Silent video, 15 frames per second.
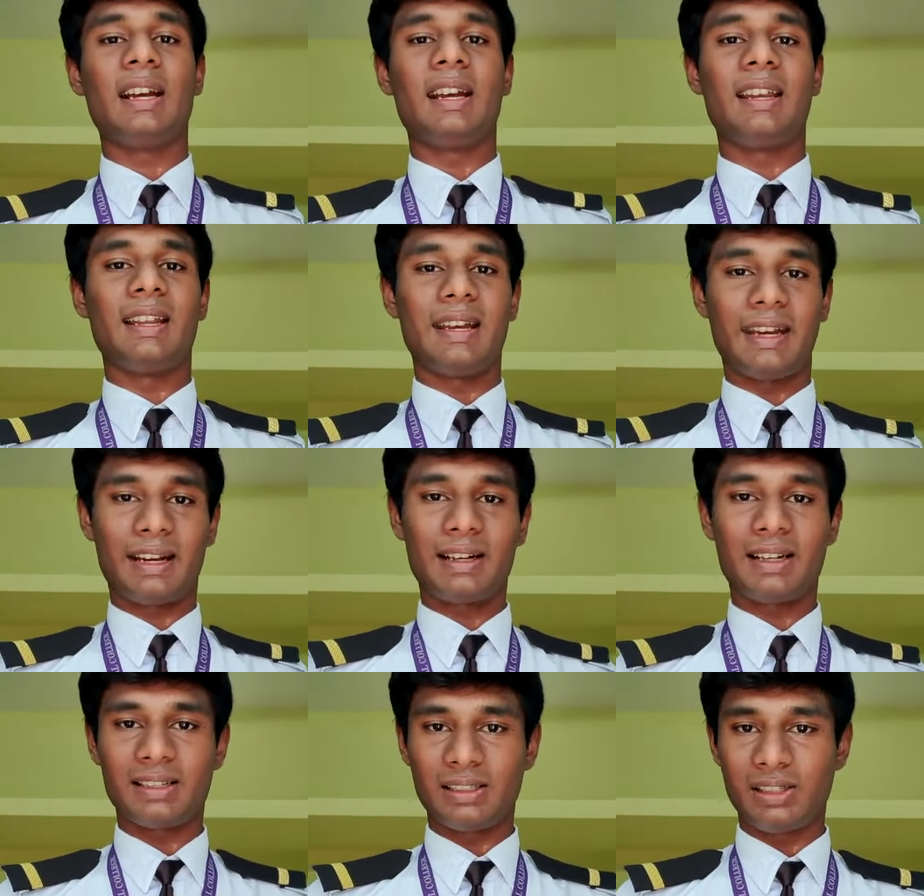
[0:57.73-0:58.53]
and
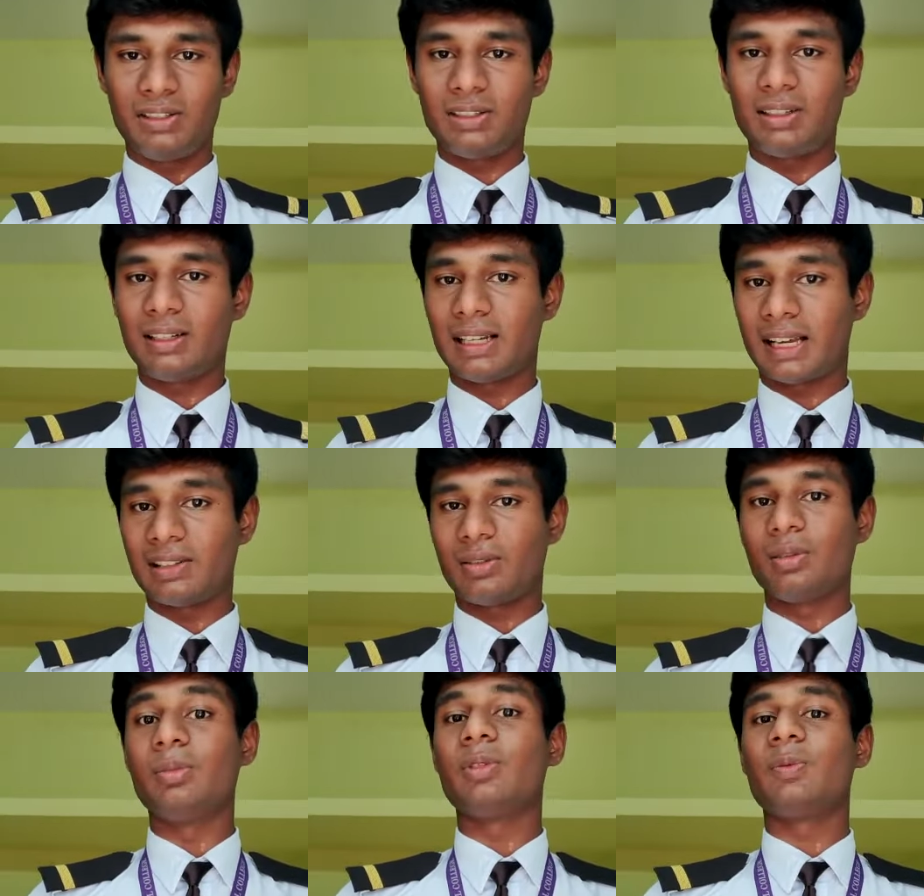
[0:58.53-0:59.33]
air-conditioned
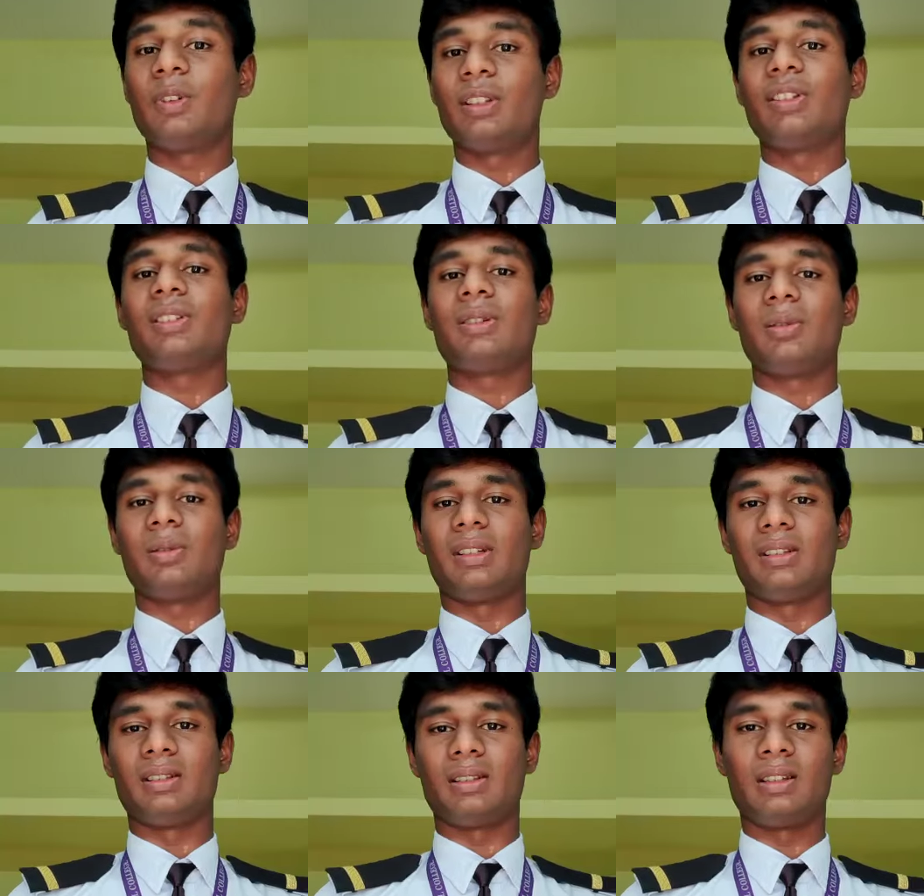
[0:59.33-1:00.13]
classrooms for the
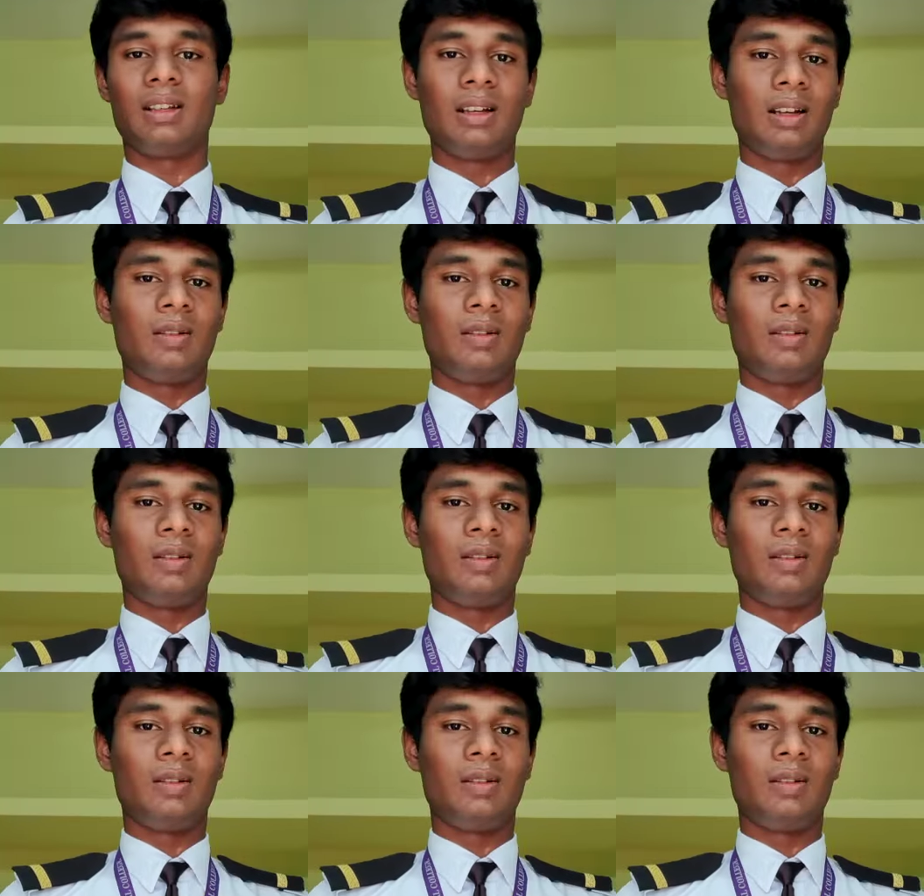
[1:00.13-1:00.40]
students,